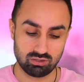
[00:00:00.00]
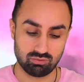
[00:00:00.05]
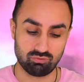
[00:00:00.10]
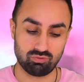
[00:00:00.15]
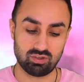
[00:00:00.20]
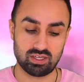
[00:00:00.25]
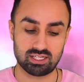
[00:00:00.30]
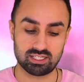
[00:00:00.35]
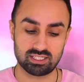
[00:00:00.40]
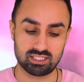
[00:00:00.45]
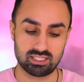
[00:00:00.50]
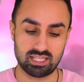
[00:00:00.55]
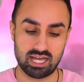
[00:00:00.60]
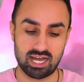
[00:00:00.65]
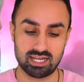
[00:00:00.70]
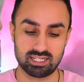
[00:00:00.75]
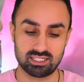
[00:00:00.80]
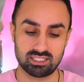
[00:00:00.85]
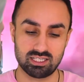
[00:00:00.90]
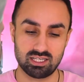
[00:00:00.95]
to fix
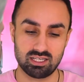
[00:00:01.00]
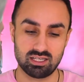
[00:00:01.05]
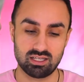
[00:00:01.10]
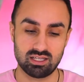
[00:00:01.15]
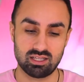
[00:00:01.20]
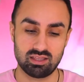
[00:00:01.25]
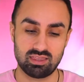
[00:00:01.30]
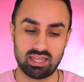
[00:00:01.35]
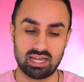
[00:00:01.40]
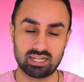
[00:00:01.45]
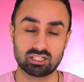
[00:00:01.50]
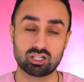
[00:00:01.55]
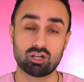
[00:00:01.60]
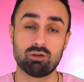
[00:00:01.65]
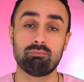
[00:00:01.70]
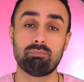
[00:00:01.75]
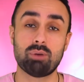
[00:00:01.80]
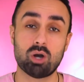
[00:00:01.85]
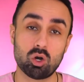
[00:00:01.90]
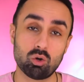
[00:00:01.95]
that
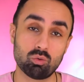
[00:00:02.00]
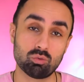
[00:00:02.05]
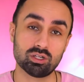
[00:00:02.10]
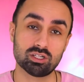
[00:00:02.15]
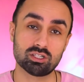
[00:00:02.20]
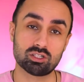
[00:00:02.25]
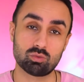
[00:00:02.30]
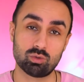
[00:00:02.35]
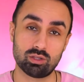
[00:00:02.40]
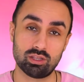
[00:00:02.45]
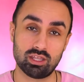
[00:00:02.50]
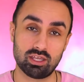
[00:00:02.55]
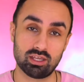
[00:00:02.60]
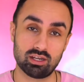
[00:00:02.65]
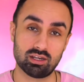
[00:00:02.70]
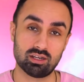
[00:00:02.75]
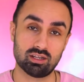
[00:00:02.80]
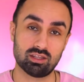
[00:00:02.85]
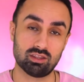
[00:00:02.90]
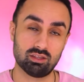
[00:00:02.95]
component
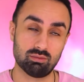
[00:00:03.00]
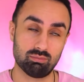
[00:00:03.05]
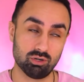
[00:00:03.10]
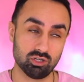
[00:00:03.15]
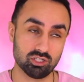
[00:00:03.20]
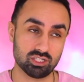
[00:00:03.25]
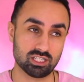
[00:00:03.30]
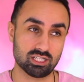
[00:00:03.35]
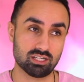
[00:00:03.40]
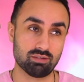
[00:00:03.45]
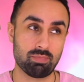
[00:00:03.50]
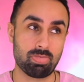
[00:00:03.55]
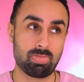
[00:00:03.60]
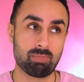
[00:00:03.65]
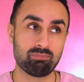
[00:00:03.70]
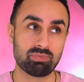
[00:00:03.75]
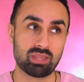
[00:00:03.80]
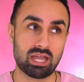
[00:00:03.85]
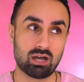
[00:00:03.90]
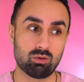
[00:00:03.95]
within the body.
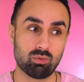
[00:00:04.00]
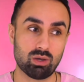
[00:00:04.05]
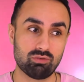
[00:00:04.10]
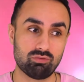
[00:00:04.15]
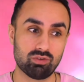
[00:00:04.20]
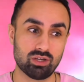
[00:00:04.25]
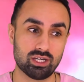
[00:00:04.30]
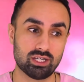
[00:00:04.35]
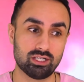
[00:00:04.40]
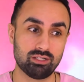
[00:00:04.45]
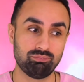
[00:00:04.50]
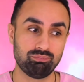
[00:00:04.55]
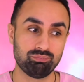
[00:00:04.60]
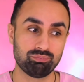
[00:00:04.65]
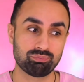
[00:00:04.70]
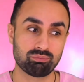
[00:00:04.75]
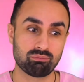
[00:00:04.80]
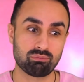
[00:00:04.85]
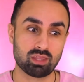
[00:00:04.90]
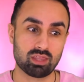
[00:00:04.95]
However,
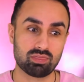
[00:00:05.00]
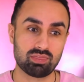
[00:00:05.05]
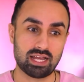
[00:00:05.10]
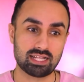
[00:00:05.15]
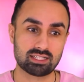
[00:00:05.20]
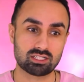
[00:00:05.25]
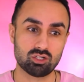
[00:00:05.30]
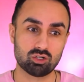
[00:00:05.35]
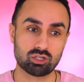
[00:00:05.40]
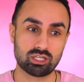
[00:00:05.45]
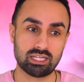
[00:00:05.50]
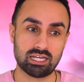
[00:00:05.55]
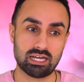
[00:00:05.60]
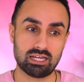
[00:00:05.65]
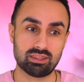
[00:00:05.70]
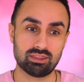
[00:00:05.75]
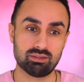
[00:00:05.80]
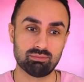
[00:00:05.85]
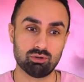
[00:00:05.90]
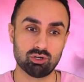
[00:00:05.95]
that's looking
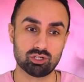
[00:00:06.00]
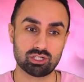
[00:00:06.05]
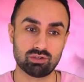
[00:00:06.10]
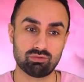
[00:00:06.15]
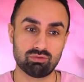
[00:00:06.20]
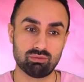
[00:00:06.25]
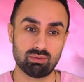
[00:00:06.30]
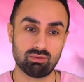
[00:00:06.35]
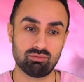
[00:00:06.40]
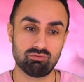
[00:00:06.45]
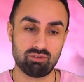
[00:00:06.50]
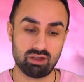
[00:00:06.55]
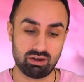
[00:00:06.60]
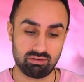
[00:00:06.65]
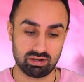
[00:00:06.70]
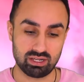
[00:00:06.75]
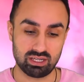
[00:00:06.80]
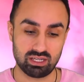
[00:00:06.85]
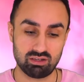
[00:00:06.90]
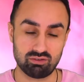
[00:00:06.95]
at the body from a
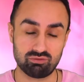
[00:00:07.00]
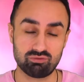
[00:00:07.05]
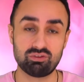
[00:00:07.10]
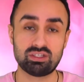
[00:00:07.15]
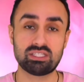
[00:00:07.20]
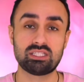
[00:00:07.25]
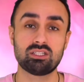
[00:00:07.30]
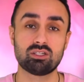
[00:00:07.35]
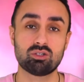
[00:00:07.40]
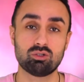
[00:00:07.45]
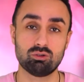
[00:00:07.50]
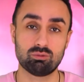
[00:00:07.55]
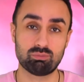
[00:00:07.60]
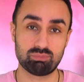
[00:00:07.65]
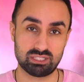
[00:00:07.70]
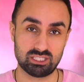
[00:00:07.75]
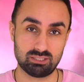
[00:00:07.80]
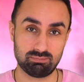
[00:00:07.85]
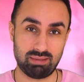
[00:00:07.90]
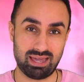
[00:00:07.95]
very physical
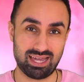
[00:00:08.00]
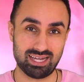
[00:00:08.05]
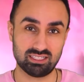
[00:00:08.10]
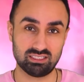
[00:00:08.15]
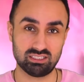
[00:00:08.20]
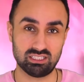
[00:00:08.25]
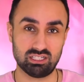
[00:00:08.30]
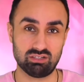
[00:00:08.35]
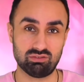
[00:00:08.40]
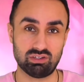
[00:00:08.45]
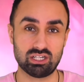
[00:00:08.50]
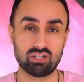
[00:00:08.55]
perspective.